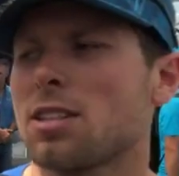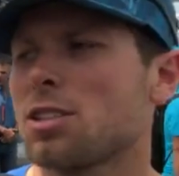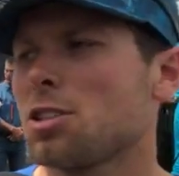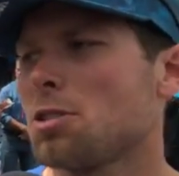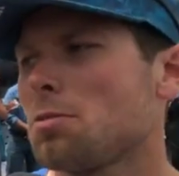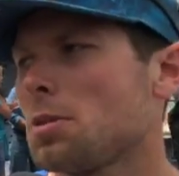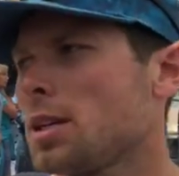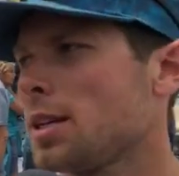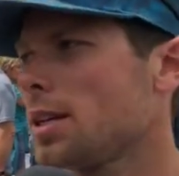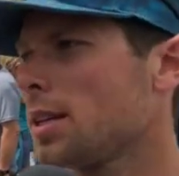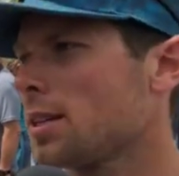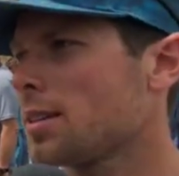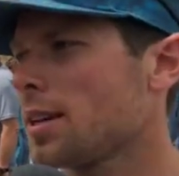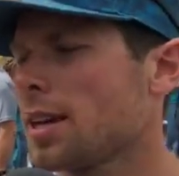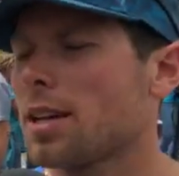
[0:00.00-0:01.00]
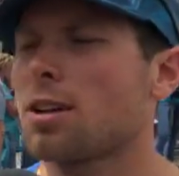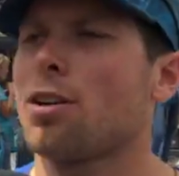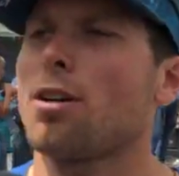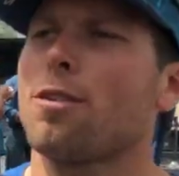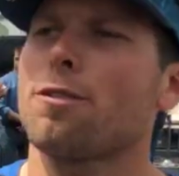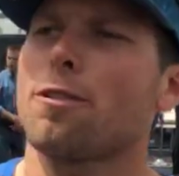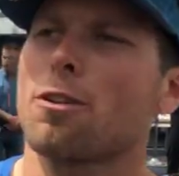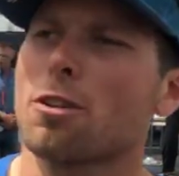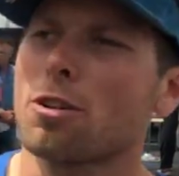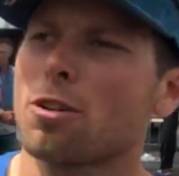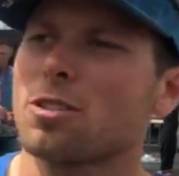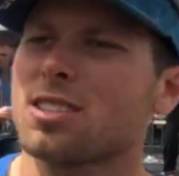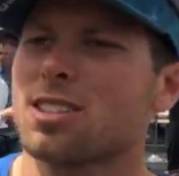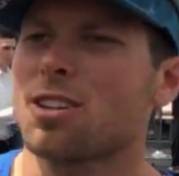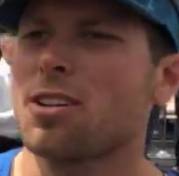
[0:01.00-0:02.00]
Should we take off or not?